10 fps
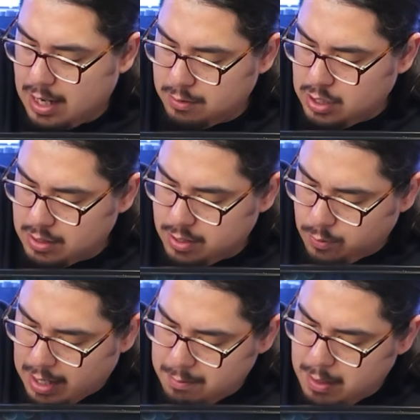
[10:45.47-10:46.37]
I'll tell you
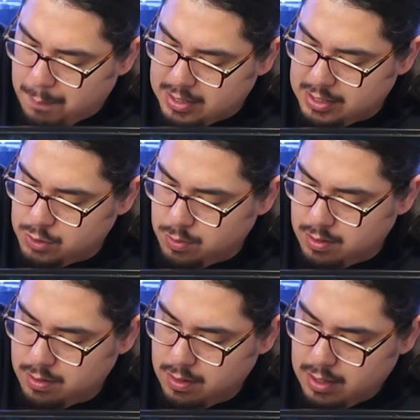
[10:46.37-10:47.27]
what, I'm going to put this one
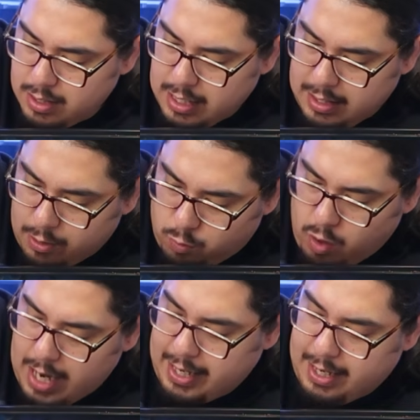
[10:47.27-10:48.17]
kind of like
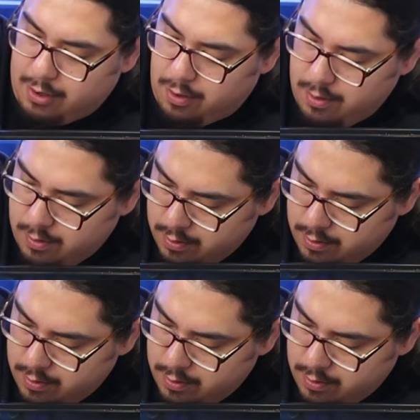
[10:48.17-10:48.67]
right here.